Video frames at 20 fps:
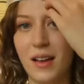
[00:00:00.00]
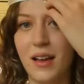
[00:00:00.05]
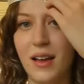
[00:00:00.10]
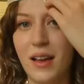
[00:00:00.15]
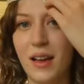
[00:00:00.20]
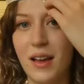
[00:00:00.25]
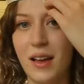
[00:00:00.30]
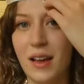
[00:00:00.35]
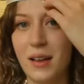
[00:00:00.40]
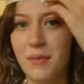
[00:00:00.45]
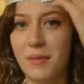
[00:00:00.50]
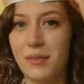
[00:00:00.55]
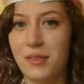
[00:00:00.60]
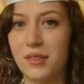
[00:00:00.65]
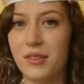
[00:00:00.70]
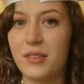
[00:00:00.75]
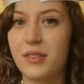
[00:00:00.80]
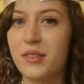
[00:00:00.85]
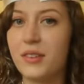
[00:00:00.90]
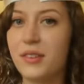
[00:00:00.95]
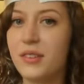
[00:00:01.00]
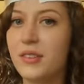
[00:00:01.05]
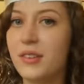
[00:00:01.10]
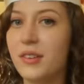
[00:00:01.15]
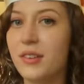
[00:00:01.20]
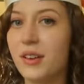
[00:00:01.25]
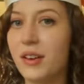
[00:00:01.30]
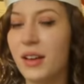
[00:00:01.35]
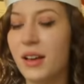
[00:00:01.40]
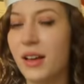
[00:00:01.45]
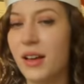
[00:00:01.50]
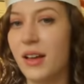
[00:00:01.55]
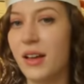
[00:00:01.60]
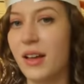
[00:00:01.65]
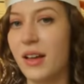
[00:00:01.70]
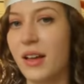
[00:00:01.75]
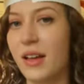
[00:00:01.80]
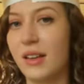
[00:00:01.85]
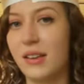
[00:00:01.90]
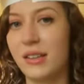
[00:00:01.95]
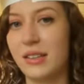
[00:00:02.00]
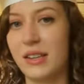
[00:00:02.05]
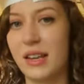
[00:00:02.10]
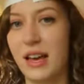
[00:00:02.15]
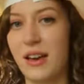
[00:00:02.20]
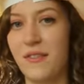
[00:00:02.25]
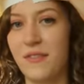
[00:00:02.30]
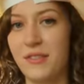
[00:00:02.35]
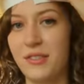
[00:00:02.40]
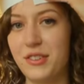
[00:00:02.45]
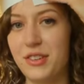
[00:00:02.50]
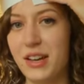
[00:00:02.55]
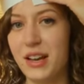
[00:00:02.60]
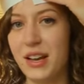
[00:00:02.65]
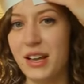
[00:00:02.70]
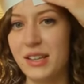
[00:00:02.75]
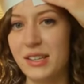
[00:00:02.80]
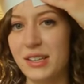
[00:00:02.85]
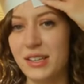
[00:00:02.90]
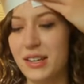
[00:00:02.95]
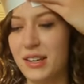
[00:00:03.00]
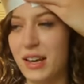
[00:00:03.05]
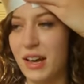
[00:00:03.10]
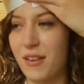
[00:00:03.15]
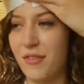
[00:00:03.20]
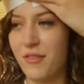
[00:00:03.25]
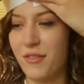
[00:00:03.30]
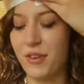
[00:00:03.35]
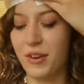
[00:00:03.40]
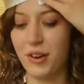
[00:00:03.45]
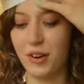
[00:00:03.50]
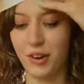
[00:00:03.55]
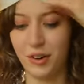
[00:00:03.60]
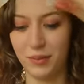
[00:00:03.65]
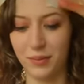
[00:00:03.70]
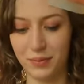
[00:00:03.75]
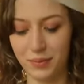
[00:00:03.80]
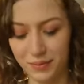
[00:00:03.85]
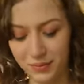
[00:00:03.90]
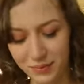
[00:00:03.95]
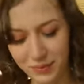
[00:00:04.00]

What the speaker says: I'm have just enough room.